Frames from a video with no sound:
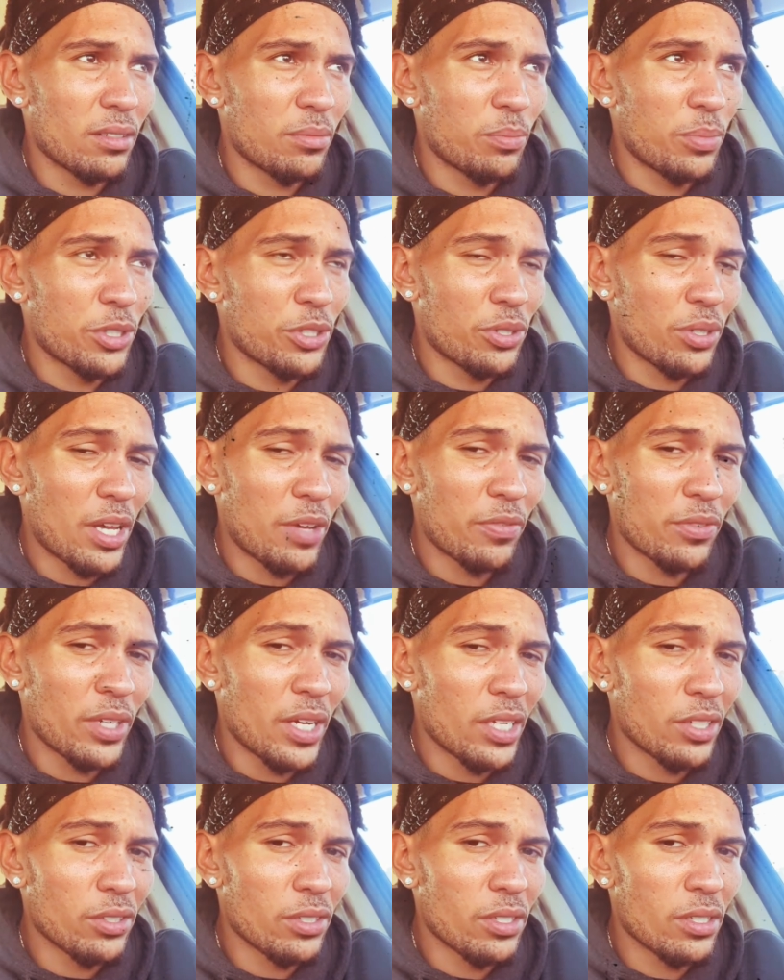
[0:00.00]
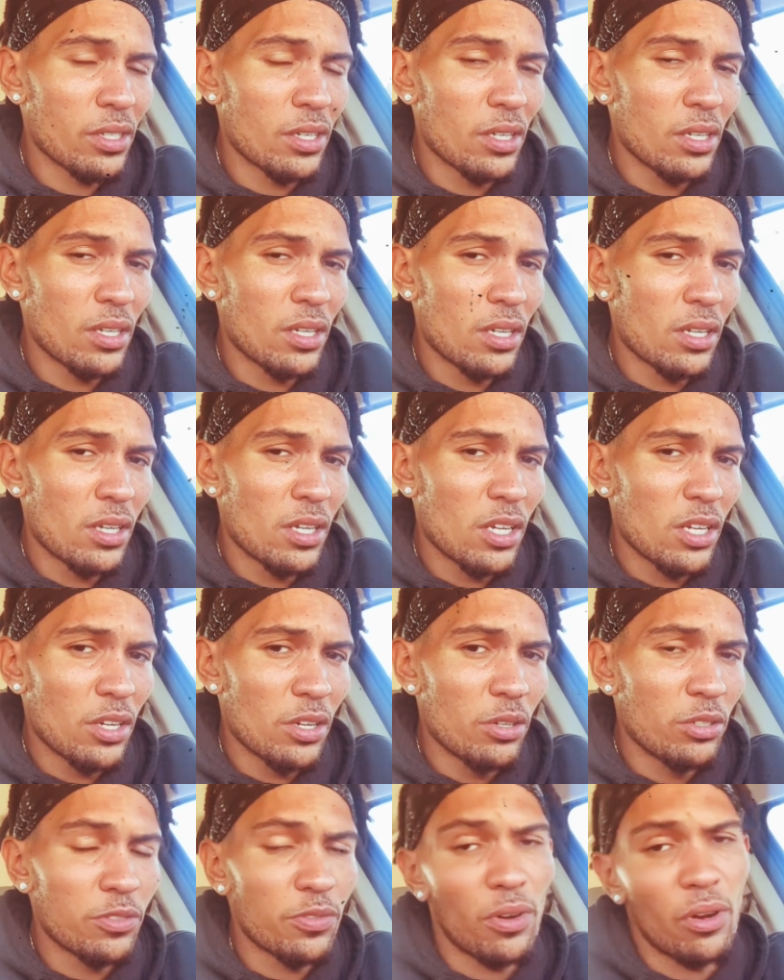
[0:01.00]
put your life in danger,
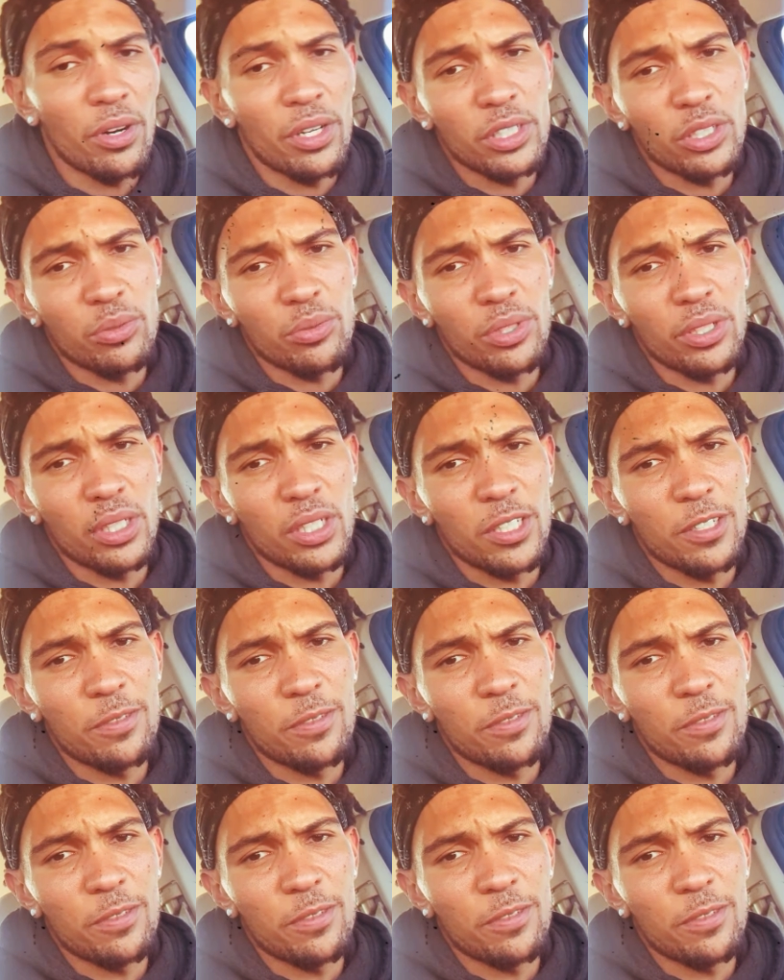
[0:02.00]
whose fault is it really?